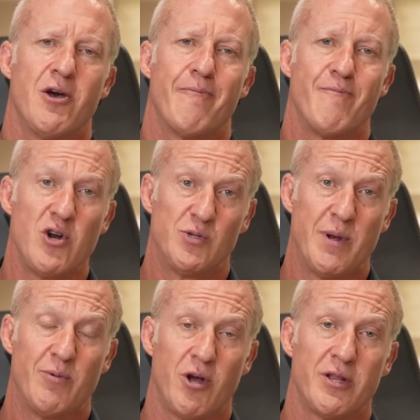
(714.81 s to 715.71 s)
Most
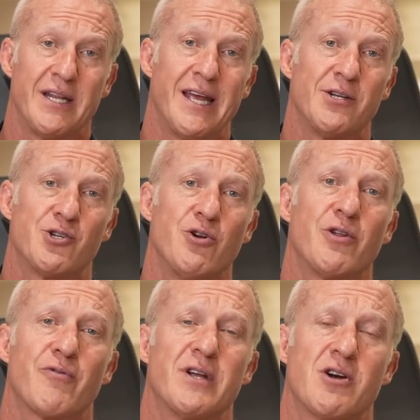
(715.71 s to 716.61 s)
people only need 2 to
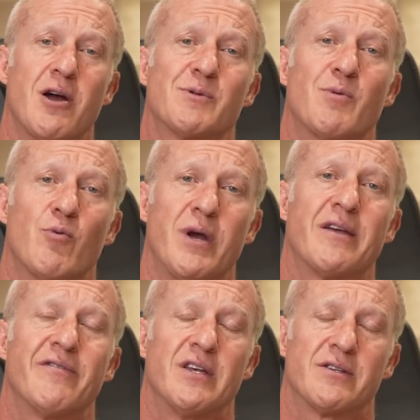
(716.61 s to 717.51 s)
3 times per week
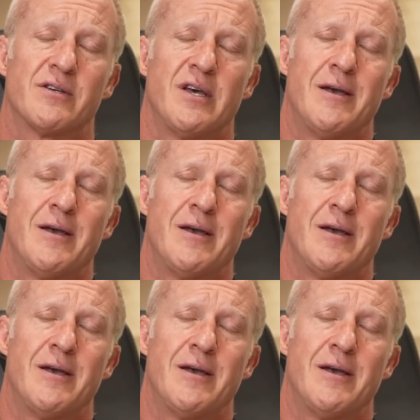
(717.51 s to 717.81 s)
of this.